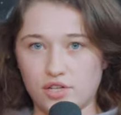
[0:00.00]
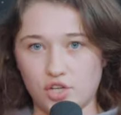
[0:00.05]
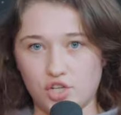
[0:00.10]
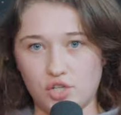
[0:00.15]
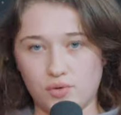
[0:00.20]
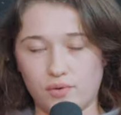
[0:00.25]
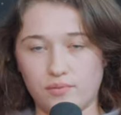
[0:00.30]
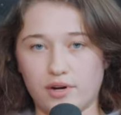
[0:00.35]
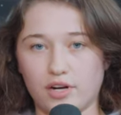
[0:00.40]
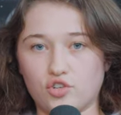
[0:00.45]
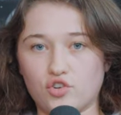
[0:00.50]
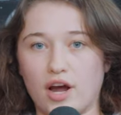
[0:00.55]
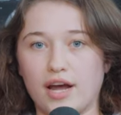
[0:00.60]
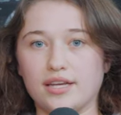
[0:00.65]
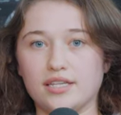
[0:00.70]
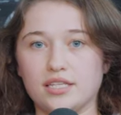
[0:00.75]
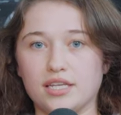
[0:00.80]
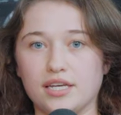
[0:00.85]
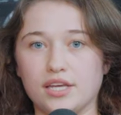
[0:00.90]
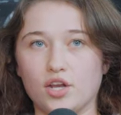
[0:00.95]
tissue and we're
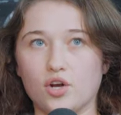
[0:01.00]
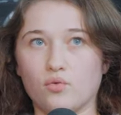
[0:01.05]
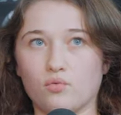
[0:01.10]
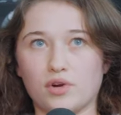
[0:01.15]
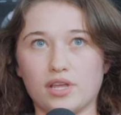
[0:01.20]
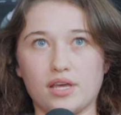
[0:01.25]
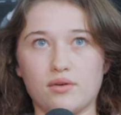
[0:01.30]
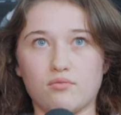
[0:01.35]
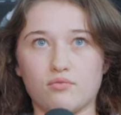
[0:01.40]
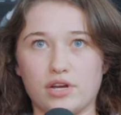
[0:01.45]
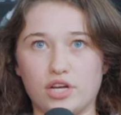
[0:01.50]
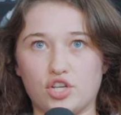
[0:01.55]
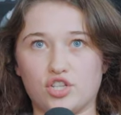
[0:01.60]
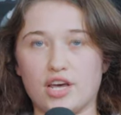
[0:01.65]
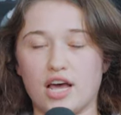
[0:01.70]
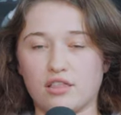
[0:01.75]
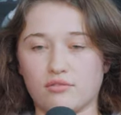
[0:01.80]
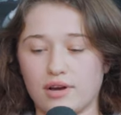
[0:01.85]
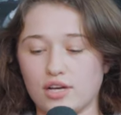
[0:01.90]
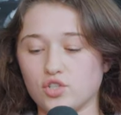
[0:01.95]
trying to, you know, really reach
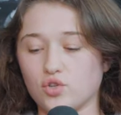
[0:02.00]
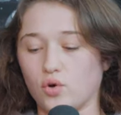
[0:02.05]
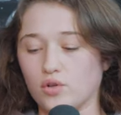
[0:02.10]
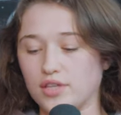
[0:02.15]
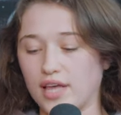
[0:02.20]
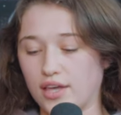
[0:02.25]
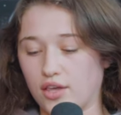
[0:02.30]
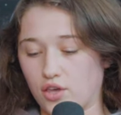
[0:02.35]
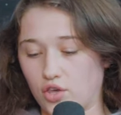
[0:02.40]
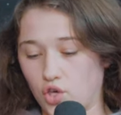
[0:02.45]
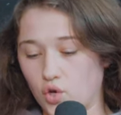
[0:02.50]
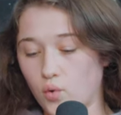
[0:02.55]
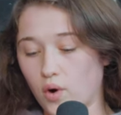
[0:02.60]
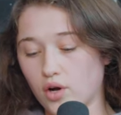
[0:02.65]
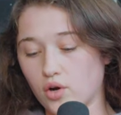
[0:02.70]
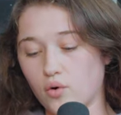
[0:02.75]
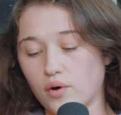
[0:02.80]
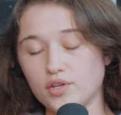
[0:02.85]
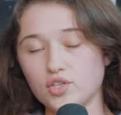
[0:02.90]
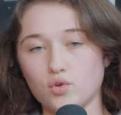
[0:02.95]
that threshold, like, you are
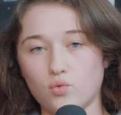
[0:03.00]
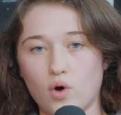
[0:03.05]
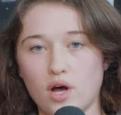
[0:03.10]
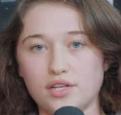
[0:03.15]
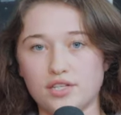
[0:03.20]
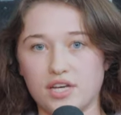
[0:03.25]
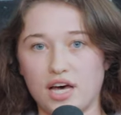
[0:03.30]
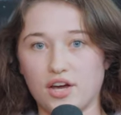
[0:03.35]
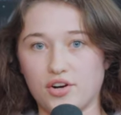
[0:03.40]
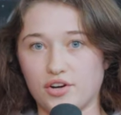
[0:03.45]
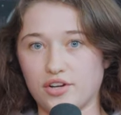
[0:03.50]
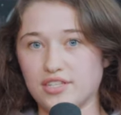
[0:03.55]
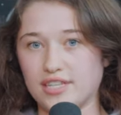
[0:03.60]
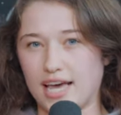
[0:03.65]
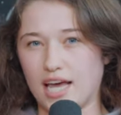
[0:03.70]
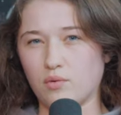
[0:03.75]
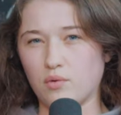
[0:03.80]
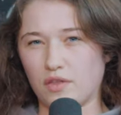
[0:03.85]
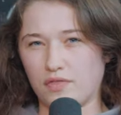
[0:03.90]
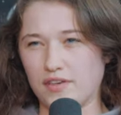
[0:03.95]
going to want to
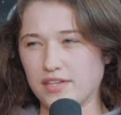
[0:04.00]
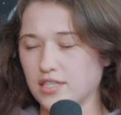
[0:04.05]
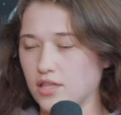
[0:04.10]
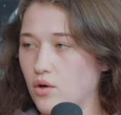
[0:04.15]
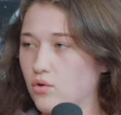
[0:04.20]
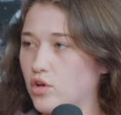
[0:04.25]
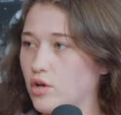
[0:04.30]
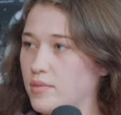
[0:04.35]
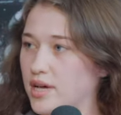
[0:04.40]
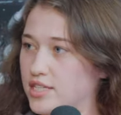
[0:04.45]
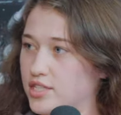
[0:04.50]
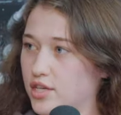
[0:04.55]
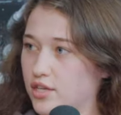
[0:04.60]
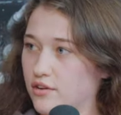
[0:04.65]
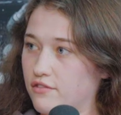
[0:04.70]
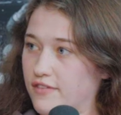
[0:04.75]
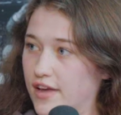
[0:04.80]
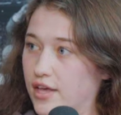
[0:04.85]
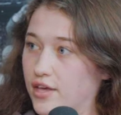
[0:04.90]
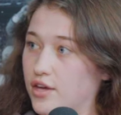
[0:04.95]
understand what this local
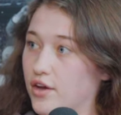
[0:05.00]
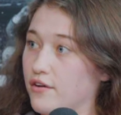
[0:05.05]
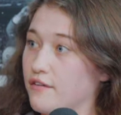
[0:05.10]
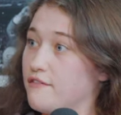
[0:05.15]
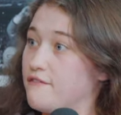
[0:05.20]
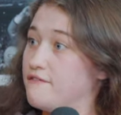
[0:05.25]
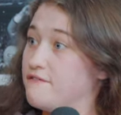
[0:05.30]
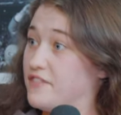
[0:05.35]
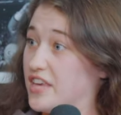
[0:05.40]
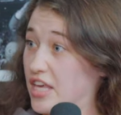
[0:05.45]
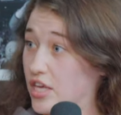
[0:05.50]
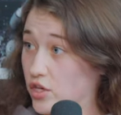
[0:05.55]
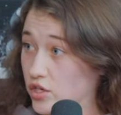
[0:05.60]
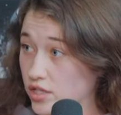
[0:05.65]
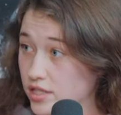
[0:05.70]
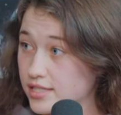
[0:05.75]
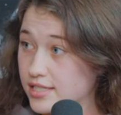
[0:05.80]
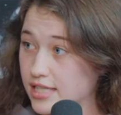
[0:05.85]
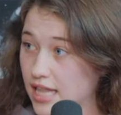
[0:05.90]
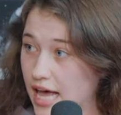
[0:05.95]
muscular failure
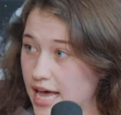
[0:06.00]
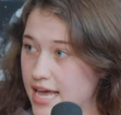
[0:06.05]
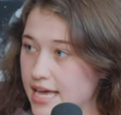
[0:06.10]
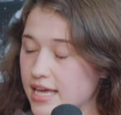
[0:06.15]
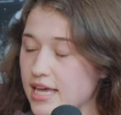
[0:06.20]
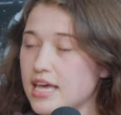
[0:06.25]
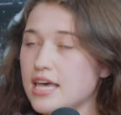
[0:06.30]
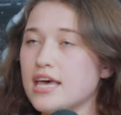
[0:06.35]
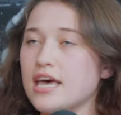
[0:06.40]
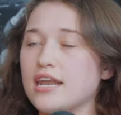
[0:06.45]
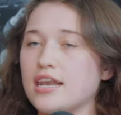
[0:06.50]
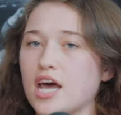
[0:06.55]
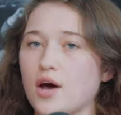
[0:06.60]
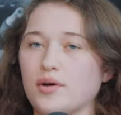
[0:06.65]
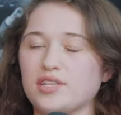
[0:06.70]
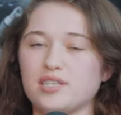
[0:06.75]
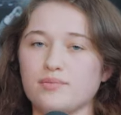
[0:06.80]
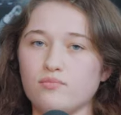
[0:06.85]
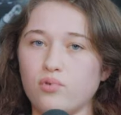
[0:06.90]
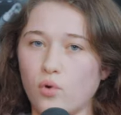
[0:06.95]
feels like. Now,
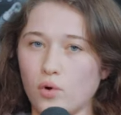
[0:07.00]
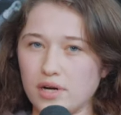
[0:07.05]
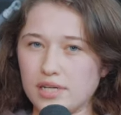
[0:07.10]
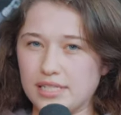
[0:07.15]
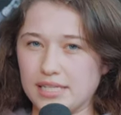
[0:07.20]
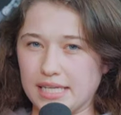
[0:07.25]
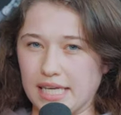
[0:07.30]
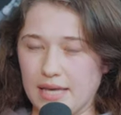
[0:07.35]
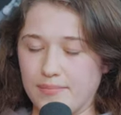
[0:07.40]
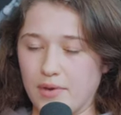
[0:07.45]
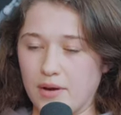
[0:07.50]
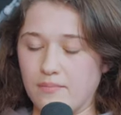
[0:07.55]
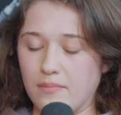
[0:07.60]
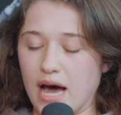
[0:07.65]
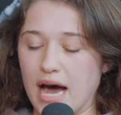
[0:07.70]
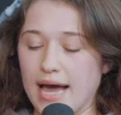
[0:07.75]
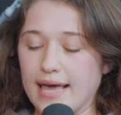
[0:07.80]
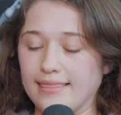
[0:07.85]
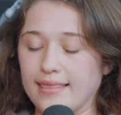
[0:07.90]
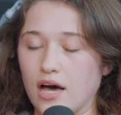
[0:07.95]
it's important to keep in
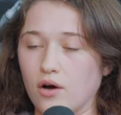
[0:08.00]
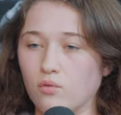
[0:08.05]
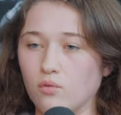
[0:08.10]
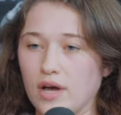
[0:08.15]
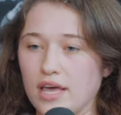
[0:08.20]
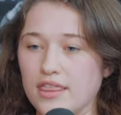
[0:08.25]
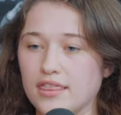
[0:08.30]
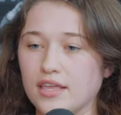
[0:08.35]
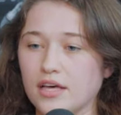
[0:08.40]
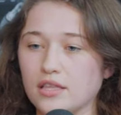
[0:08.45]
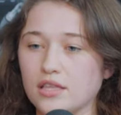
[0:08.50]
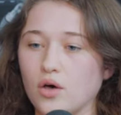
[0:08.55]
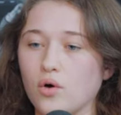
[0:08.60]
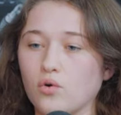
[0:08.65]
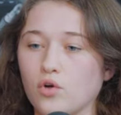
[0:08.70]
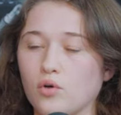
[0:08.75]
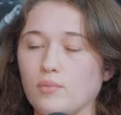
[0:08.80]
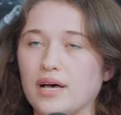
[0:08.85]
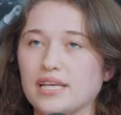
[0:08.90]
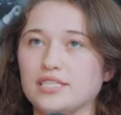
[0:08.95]
mind that with the
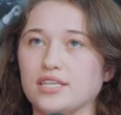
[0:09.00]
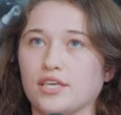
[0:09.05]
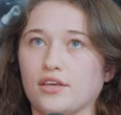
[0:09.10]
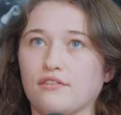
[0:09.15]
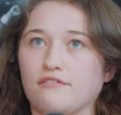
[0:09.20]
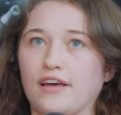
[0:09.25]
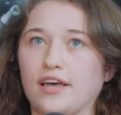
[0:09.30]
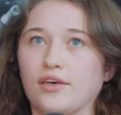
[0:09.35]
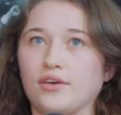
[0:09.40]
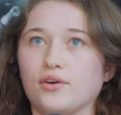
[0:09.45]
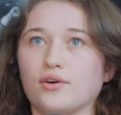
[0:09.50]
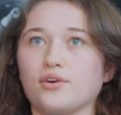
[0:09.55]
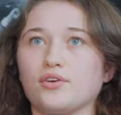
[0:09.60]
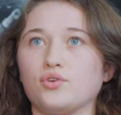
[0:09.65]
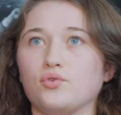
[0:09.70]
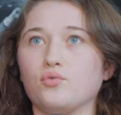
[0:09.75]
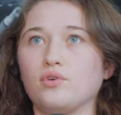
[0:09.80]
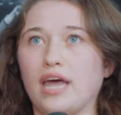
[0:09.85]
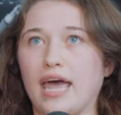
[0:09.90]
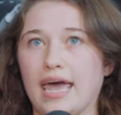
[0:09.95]
local muscular failure,
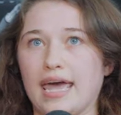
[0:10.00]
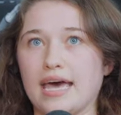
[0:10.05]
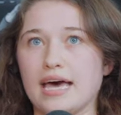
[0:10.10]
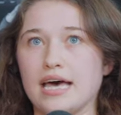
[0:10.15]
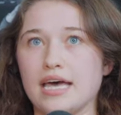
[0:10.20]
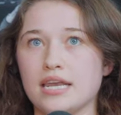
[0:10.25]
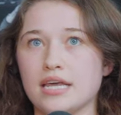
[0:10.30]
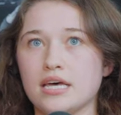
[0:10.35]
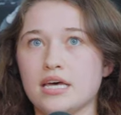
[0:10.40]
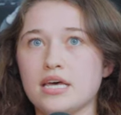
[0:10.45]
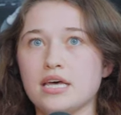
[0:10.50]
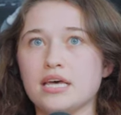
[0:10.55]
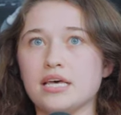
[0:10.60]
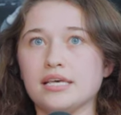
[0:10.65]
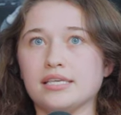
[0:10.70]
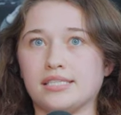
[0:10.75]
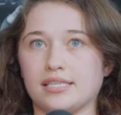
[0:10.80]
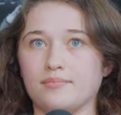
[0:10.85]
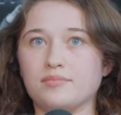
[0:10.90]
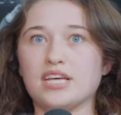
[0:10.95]
you can
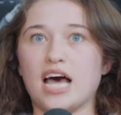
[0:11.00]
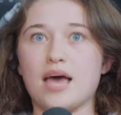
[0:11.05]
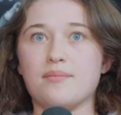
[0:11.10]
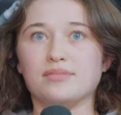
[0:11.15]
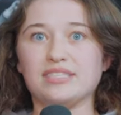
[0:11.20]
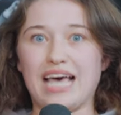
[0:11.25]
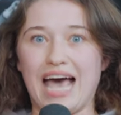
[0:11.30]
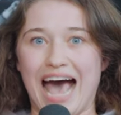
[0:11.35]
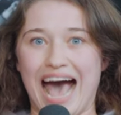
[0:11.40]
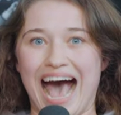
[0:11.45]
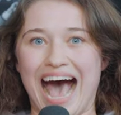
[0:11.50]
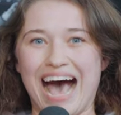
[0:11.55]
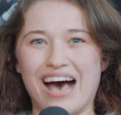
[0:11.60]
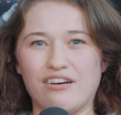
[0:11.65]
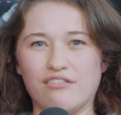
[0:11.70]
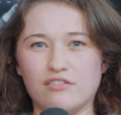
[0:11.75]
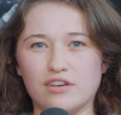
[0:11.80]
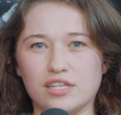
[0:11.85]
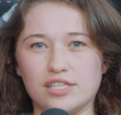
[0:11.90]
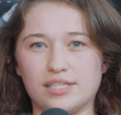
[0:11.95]
sometimes
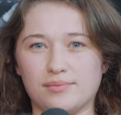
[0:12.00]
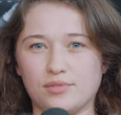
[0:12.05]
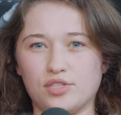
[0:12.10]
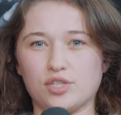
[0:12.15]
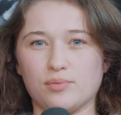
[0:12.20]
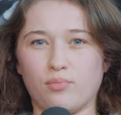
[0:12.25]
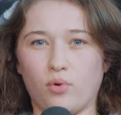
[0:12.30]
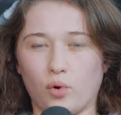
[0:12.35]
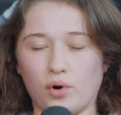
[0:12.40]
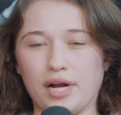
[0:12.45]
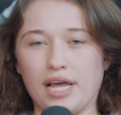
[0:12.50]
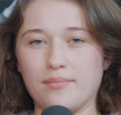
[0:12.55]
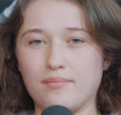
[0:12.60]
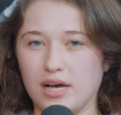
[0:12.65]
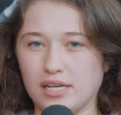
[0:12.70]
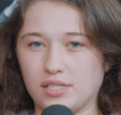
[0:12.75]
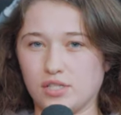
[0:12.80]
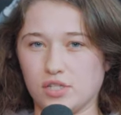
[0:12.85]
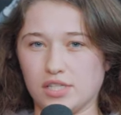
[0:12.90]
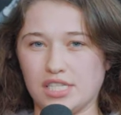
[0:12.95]
have some supporting
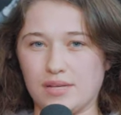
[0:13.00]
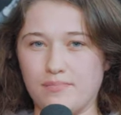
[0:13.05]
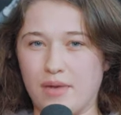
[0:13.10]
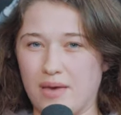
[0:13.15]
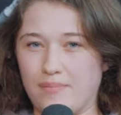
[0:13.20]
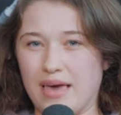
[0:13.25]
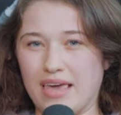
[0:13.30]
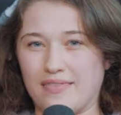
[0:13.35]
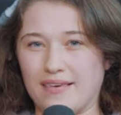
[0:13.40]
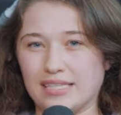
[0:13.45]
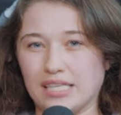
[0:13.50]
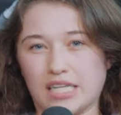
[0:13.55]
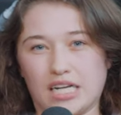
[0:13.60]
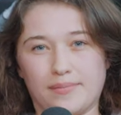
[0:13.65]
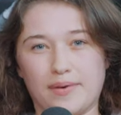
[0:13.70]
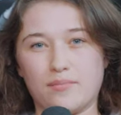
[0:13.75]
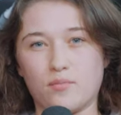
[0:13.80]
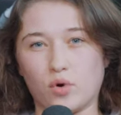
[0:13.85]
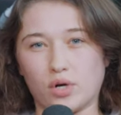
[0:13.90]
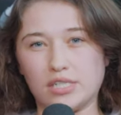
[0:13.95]
muscles that may make this a little
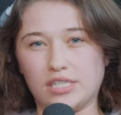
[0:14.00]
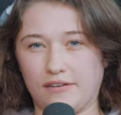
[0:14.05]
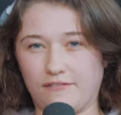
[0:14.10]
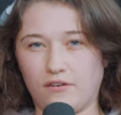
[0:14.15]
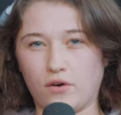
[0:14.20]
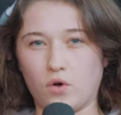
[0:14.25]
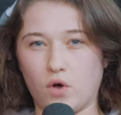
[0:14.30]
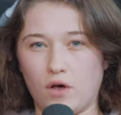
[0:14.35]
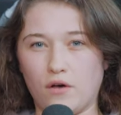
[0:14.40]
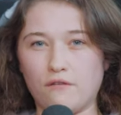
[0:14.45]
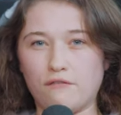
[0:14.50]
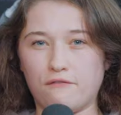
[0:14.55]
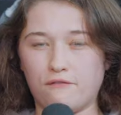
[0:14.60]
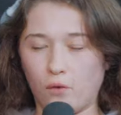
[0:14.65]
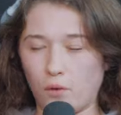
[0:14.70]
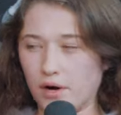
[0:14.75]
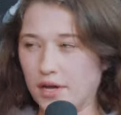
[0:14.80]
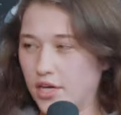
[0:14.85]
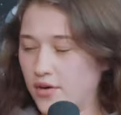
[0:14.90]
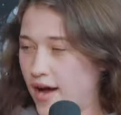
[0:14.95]
bit more difficult
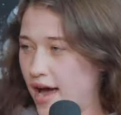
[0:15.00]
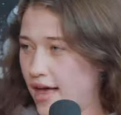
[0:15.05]
for you.